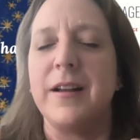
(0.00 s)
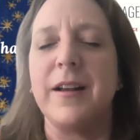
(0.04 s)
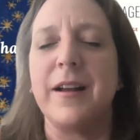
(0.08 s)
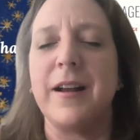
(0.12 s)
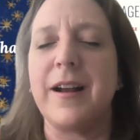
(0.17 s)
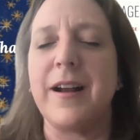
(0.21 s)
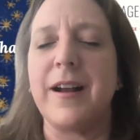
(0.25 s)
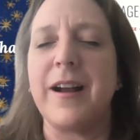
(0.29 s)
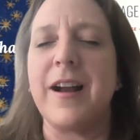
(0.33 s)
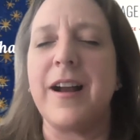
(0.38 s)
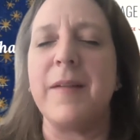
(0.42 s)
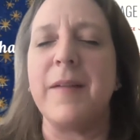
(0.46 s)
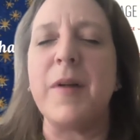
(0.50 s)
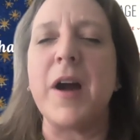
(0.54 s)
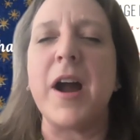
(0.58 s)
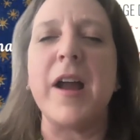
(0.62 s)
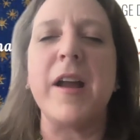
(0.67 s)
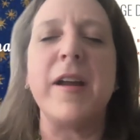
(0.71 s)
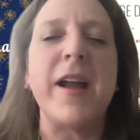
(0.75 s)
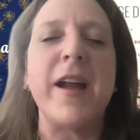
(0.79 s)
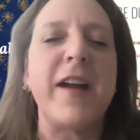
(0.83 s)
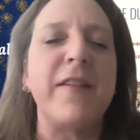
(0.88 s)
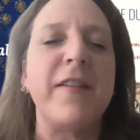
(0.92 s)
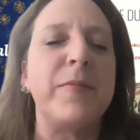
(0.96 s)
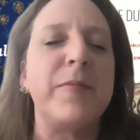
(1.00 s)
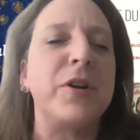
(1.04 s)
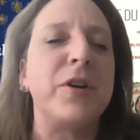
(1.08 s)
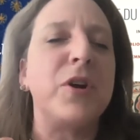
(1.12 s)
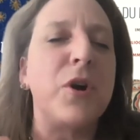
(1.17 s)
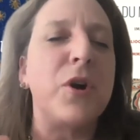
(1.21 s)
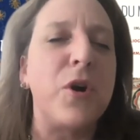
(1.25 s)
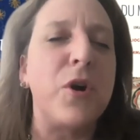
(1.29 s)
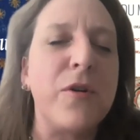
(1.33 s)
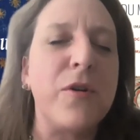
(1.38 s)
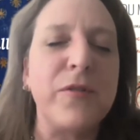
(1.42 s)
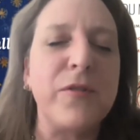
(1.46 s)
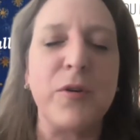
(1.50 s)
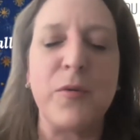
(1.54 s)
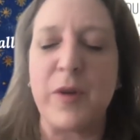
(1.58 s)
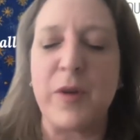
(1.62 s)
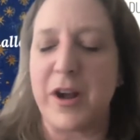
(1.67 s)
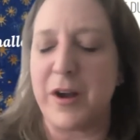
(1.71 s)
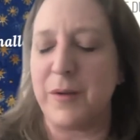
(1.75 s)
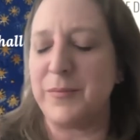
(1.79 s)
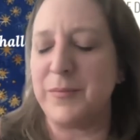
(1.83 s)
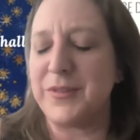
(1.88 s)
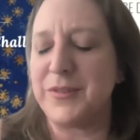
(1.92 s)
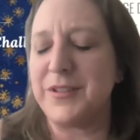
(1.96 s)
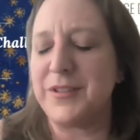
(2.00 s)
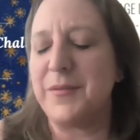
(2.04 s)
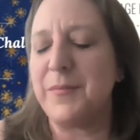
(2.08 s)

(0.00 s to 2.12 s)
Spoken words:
I have been overwhelmed